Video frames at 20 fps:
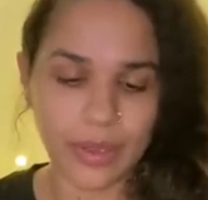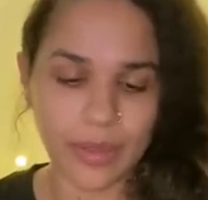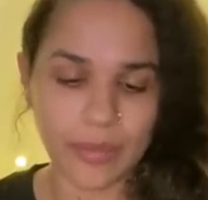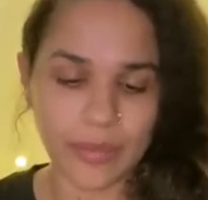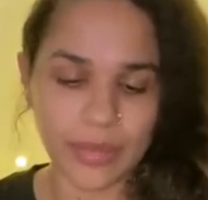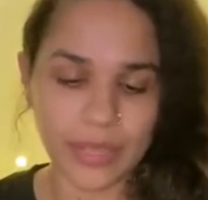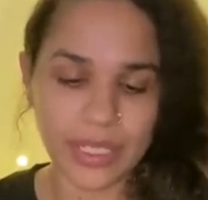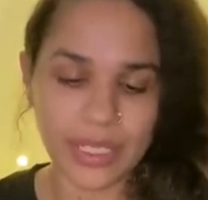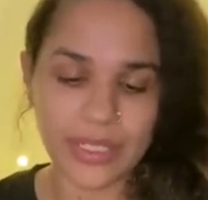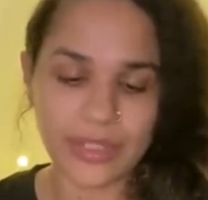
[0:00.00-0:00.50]

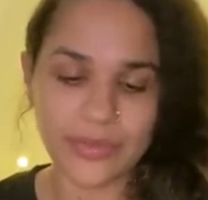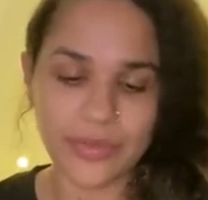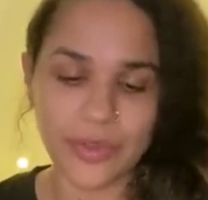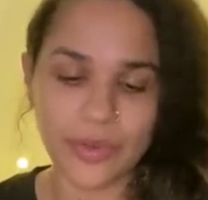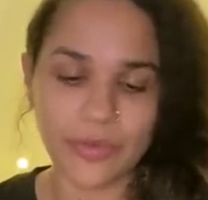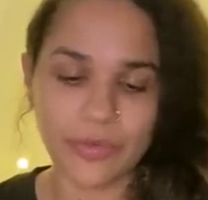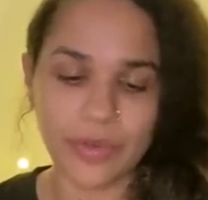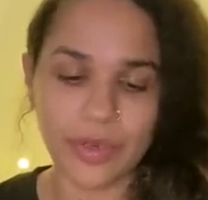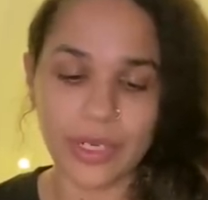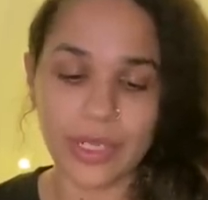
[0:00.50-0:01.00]
Please feel
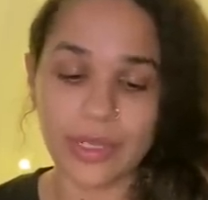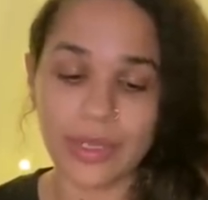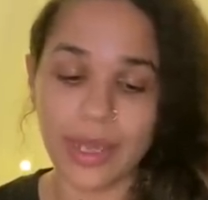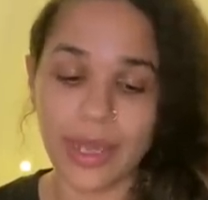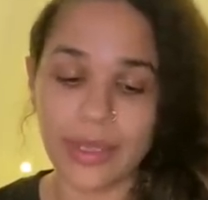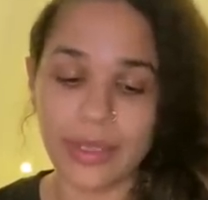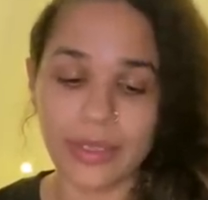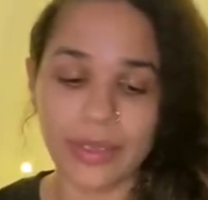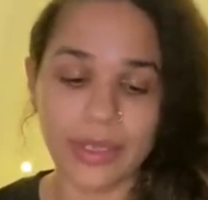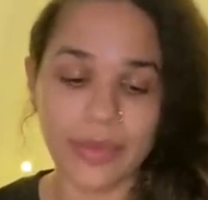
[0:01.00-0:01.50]
free to
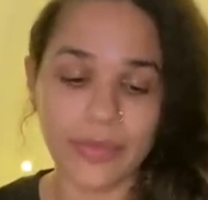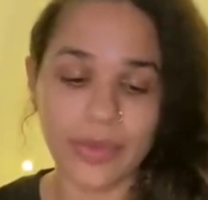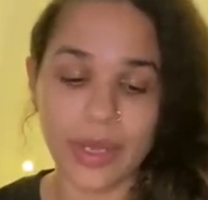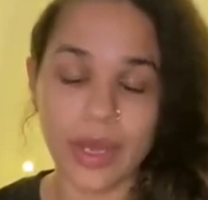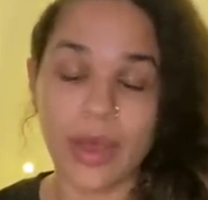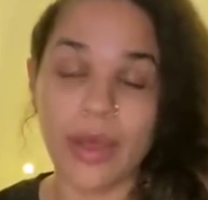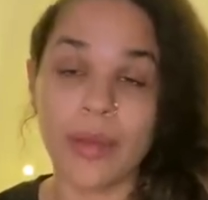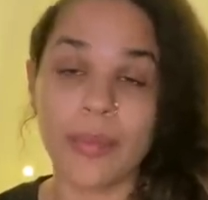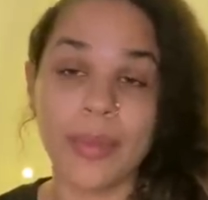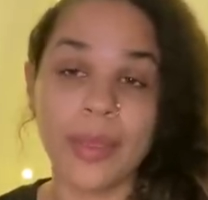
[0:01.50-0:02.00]
like and leave a
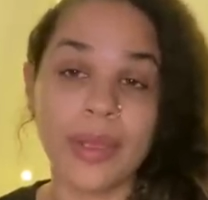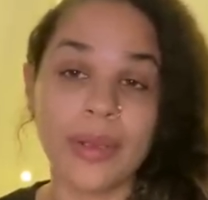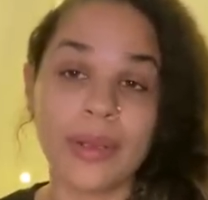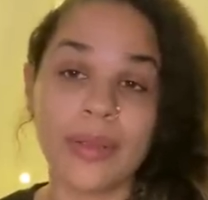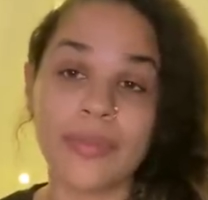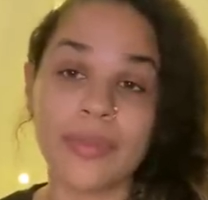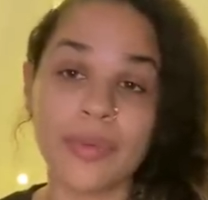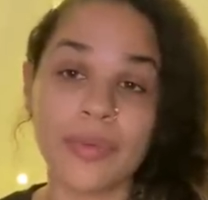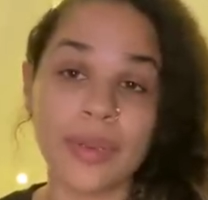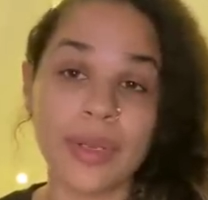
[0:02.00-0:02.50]
comment
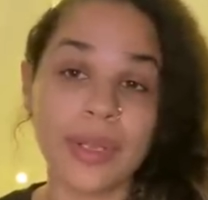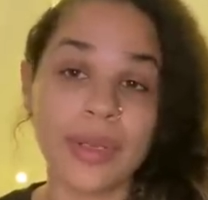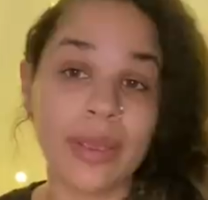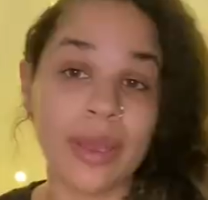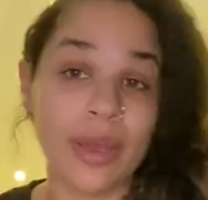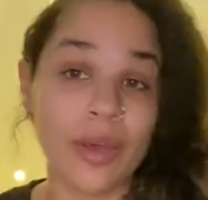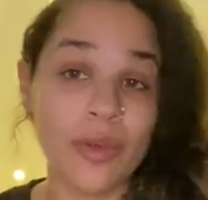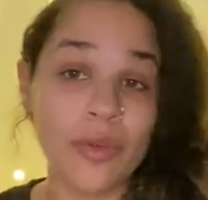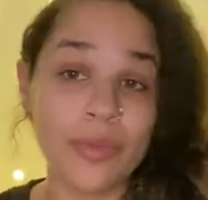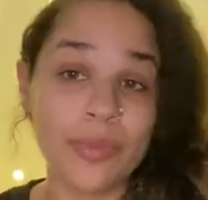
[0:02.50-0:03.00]
if the reading
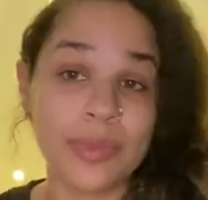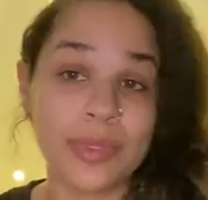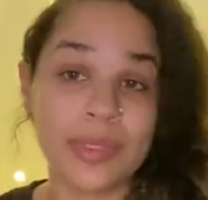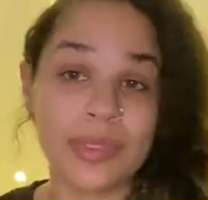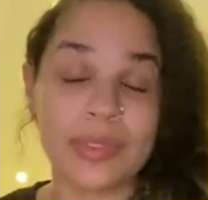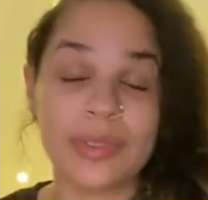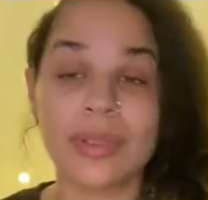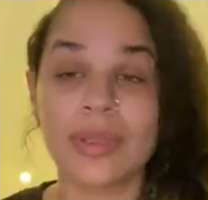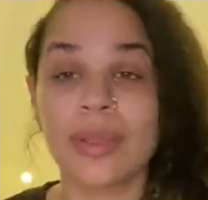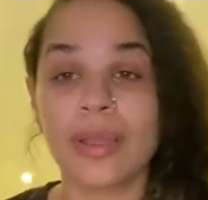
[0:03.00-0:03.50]

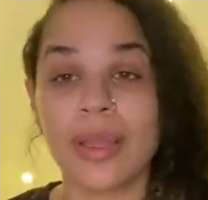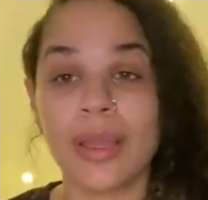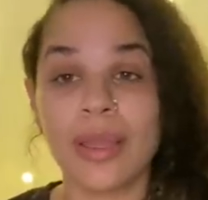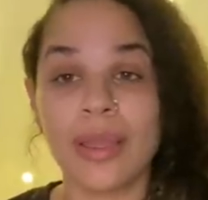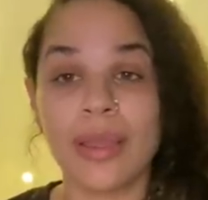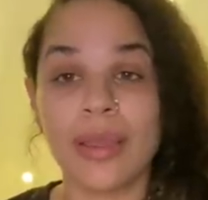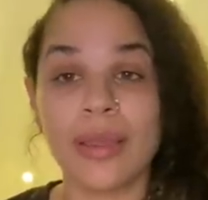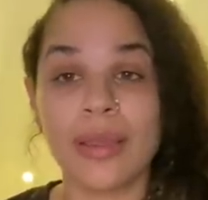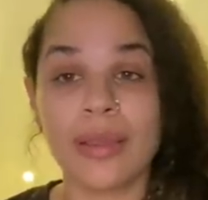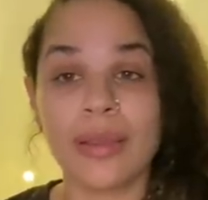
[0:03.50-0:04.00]
helps,
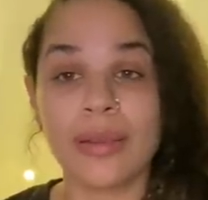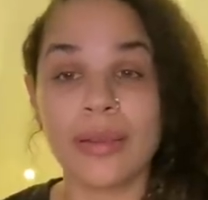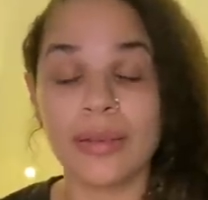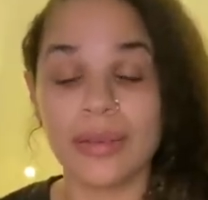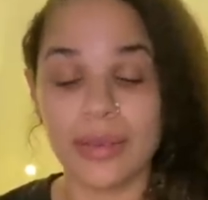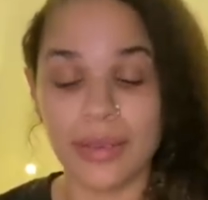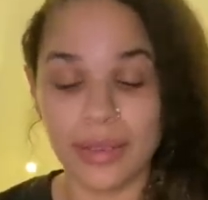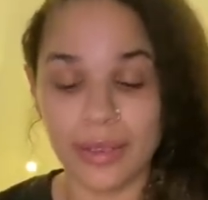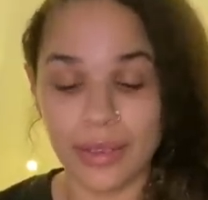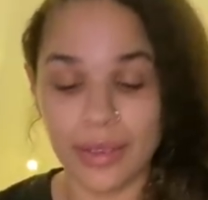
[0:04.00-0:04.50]

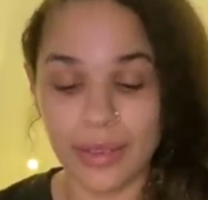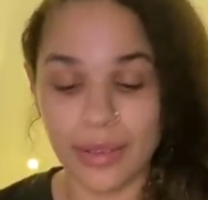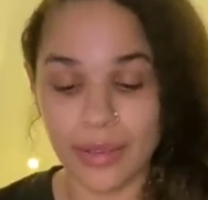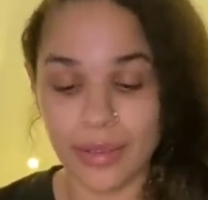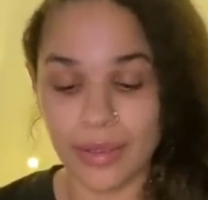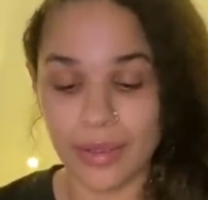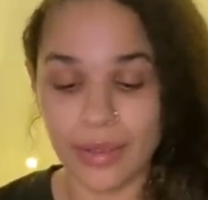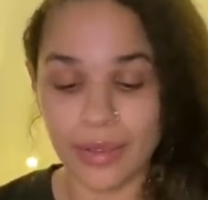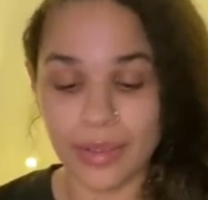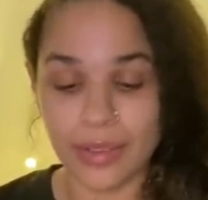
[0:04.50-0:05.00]
and
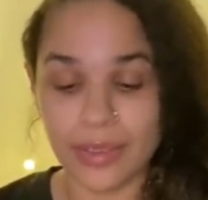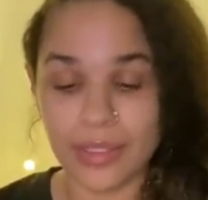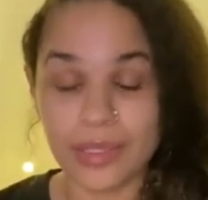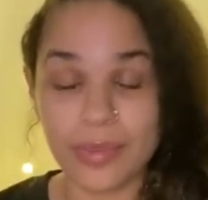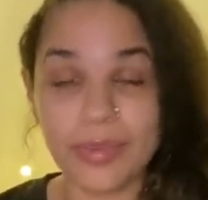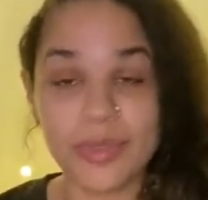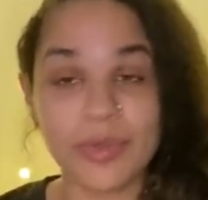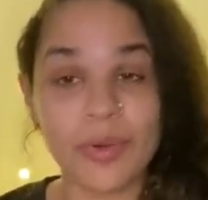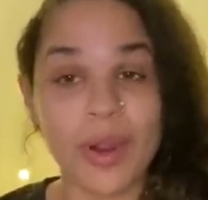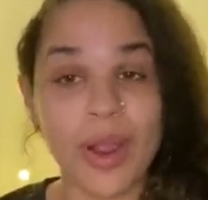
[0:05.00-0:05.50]

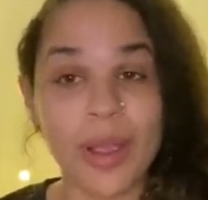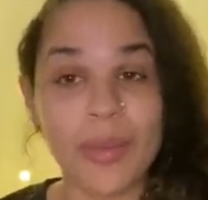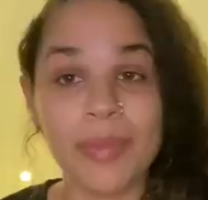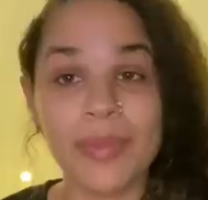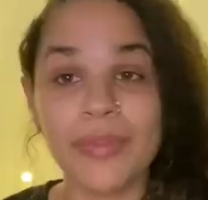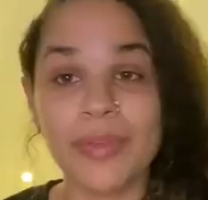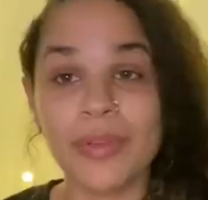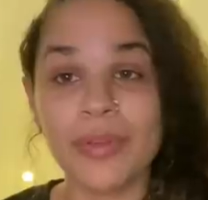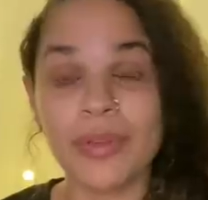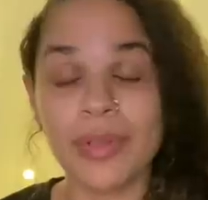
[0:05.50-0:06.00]
subscribe
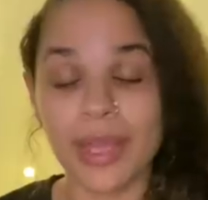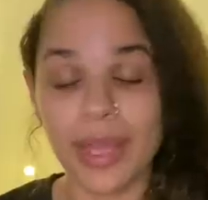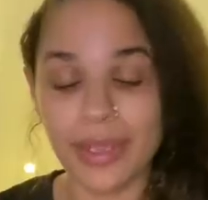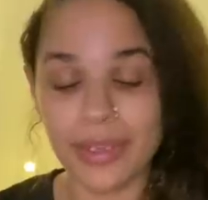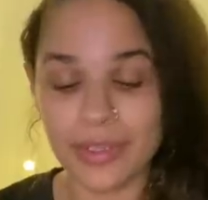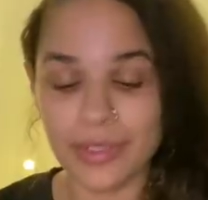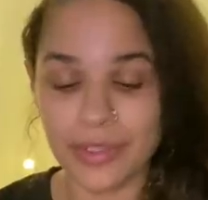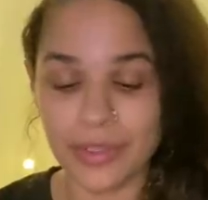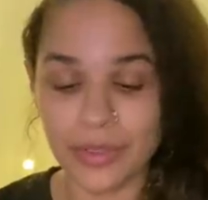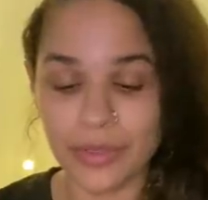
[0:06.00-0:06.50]
if you'd
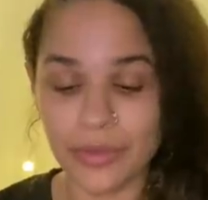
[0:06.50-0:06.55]
like to.